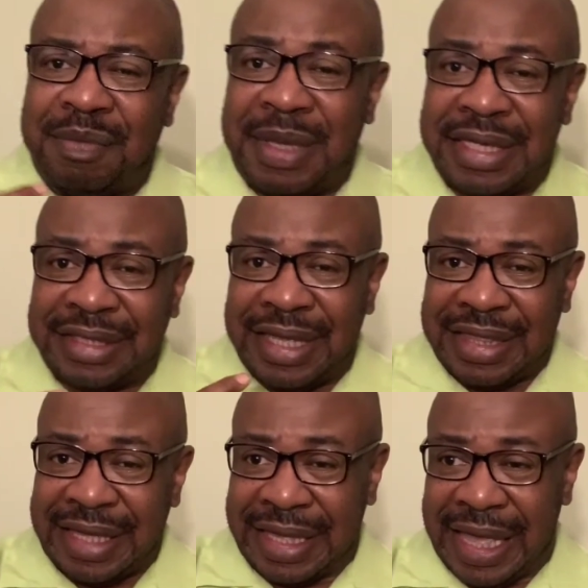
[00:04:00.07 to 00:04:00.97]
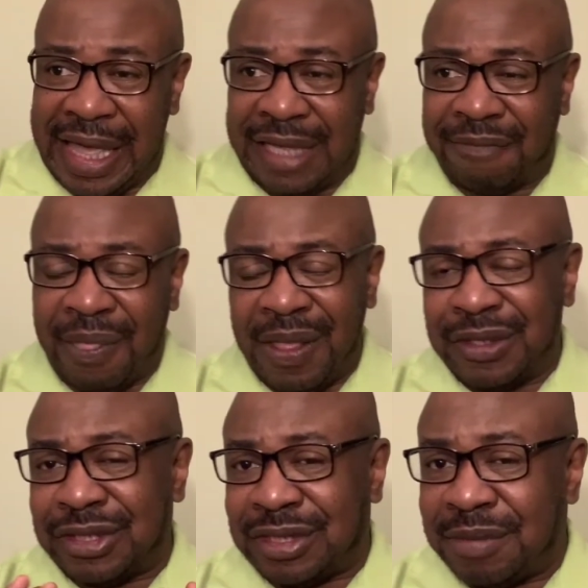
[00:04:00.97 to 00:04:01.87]
amazing thing. And
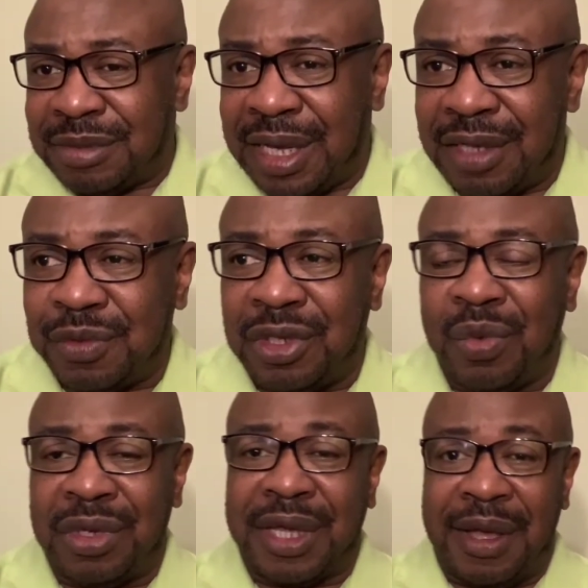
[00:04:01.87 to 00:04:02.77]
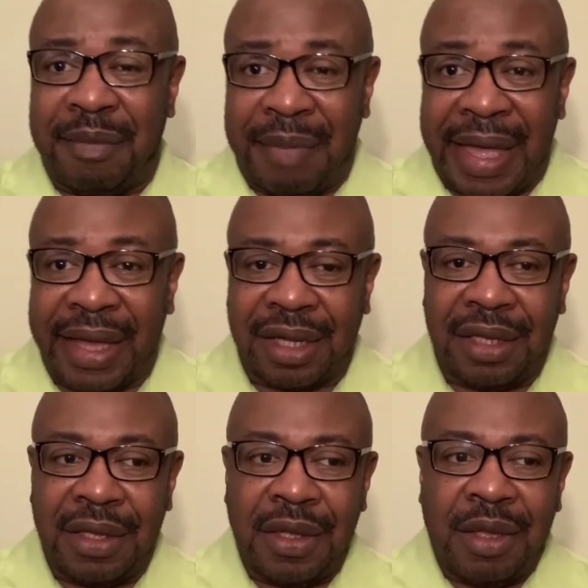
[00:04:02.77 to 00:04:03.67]
sometimes we don't want to come back
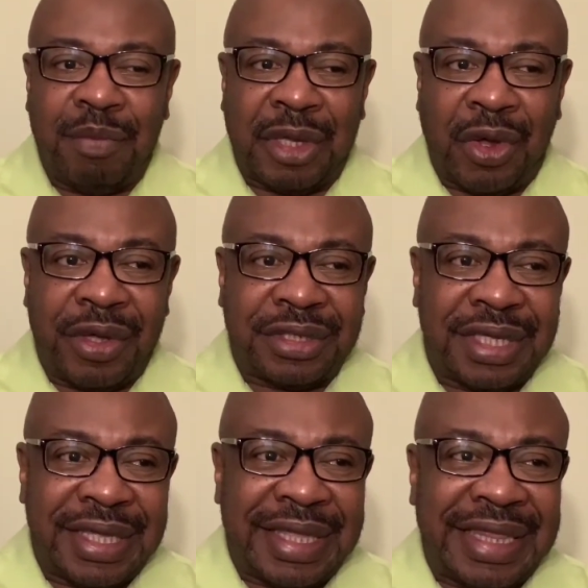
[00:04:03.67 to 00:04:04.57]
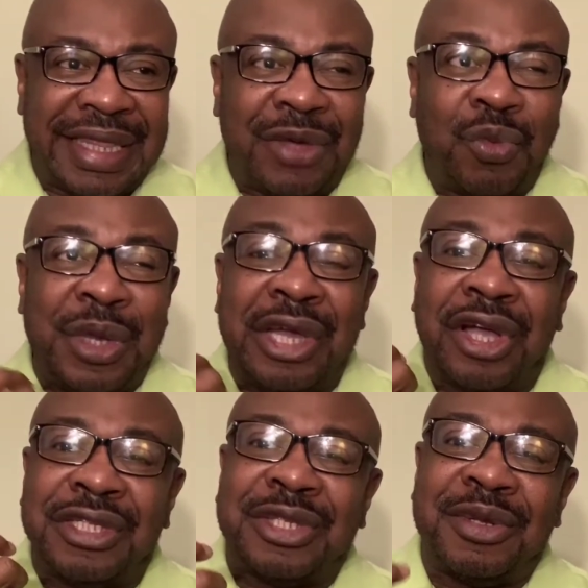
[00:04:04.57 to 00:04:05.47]
because we are
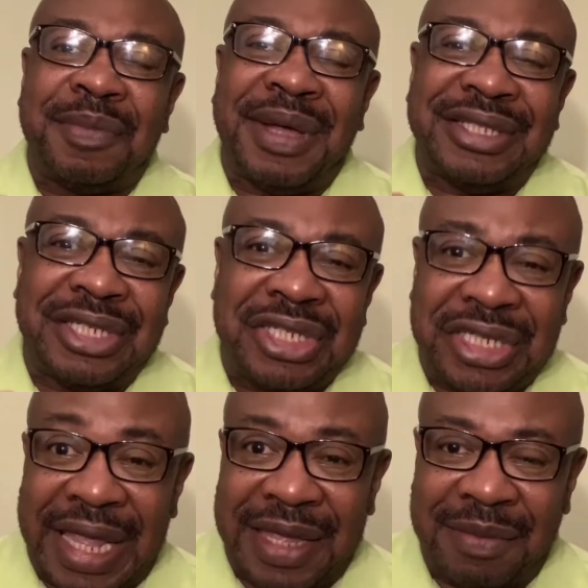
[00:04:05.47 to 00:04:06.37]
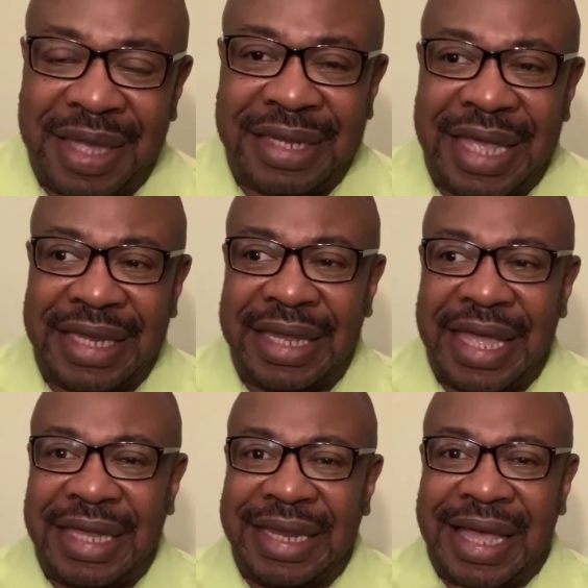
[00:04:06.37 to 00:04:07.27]
concerned about the shame and, and,
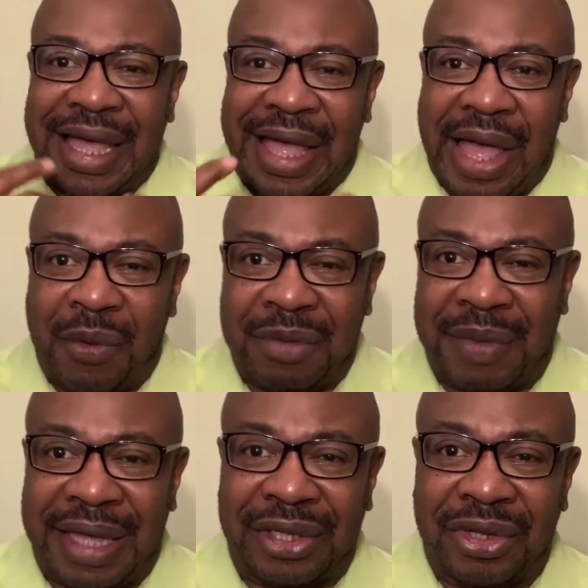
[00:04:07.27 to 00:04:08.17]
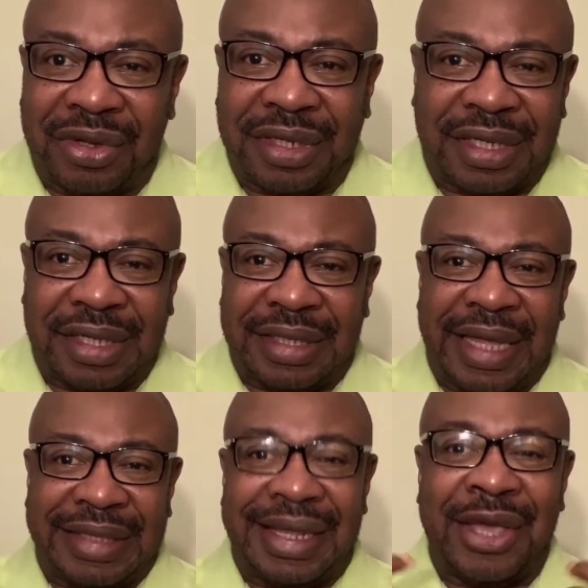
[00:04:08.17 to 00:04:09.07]
and how it might look.
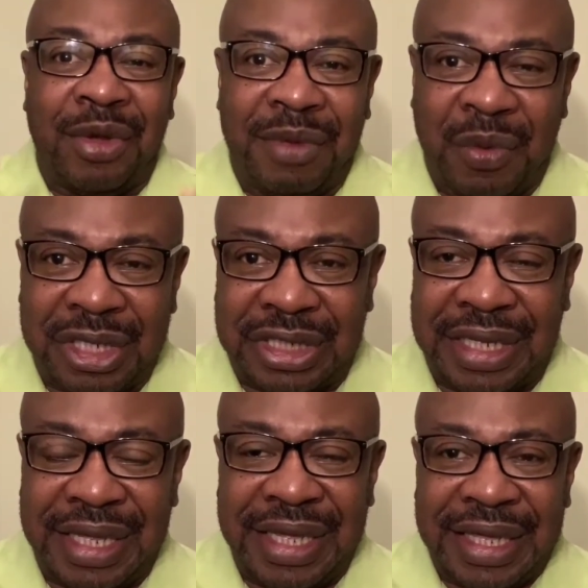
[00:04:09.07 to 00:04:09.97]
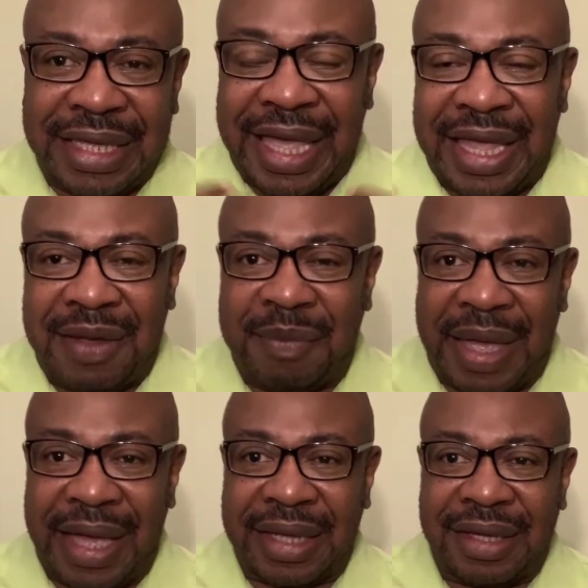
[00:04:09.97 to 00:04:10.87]
Like Naomi when she came
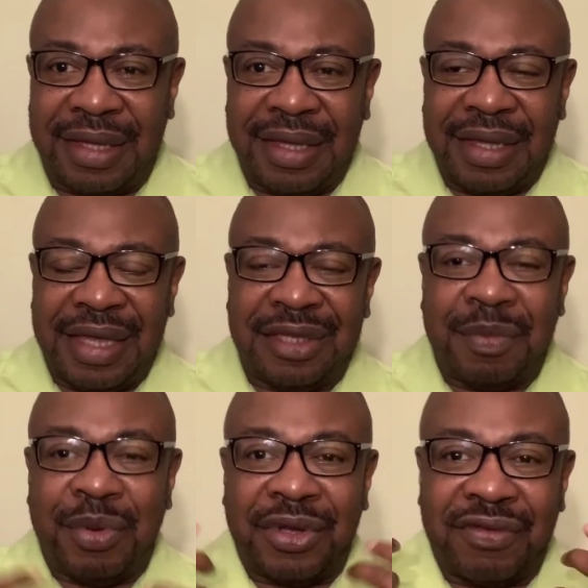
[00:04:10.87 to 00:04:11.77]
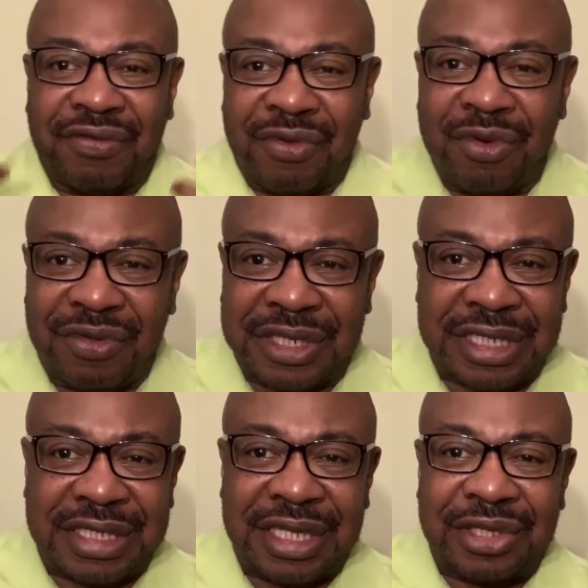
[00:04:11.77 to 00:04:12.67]
back in the book of Ruth and
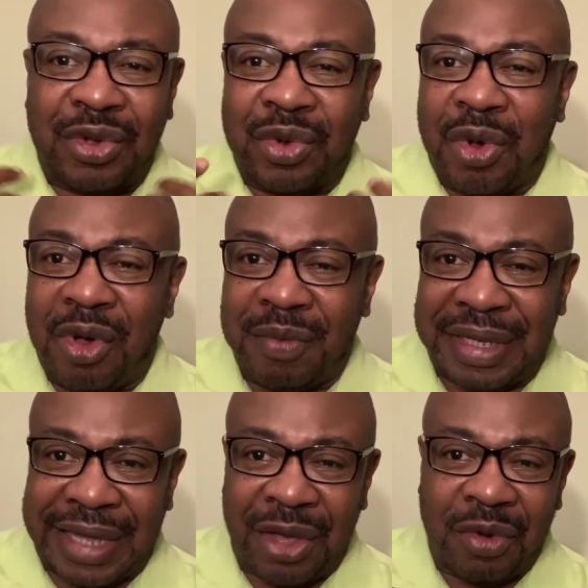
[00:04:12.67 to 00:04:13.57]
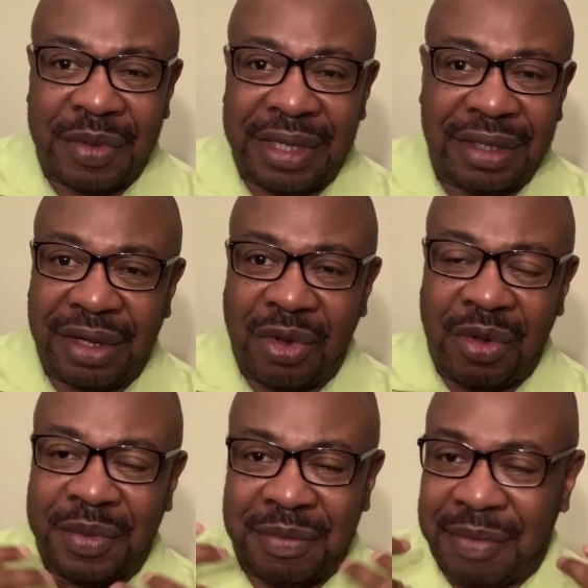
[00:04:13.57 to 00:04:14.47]
she said, don't call me Naomi, call
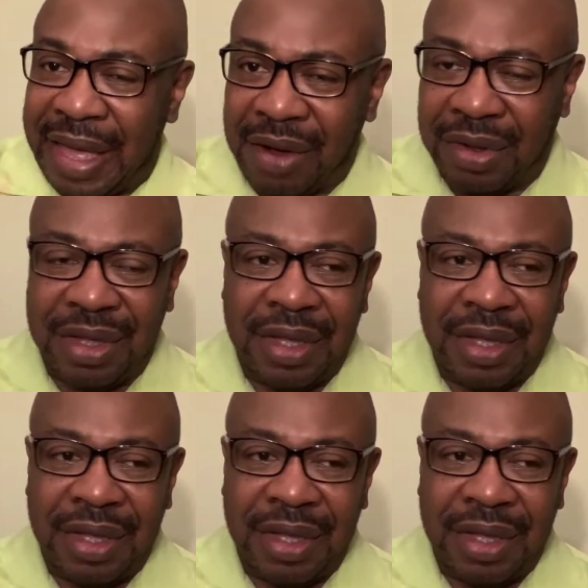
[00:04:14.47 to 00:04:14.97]
me Mara.